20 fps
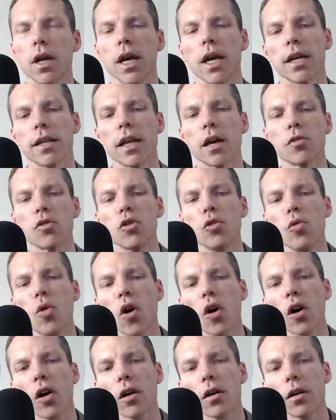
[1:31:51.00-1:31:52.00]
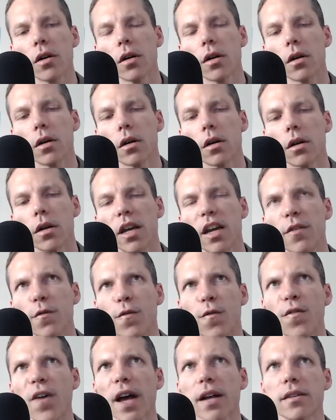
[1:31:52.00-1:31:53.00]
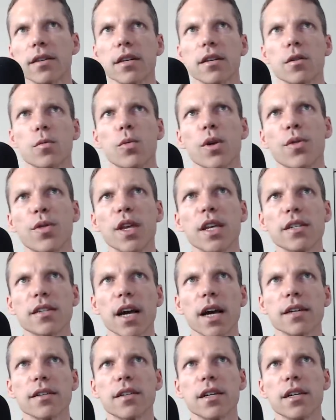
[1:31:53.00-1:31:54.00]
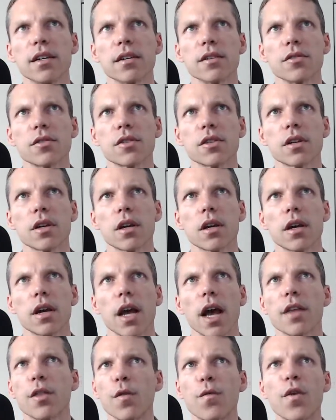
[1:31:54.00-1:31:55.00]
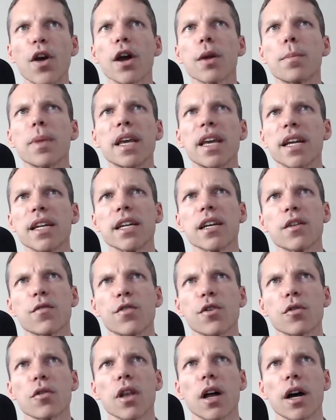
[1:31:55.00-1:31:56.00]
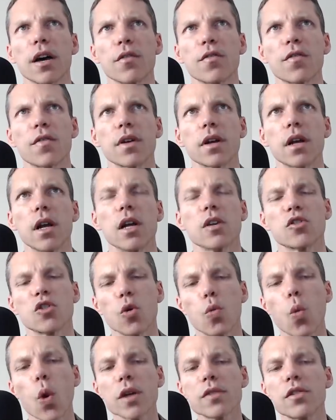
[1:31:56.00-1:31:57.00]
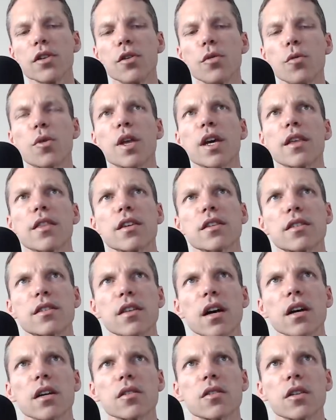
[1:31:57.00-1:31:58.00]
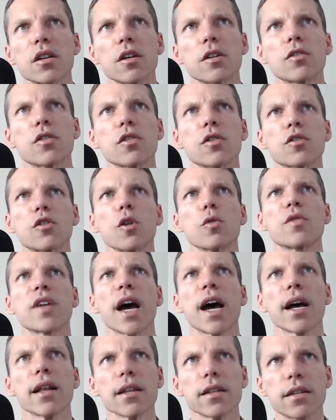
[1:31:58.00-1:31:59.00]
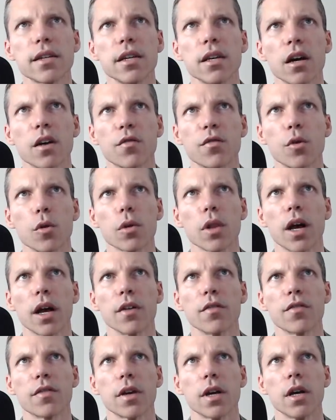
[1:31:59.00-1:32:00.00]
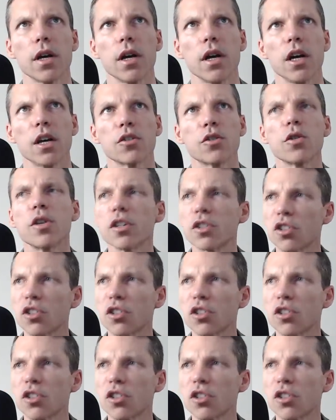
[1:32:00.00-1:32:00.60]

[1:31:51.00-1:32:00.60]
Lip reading: Now, you are infected with these ideas at the very beginning of your life. So what do you think this does to the totality of your life, to this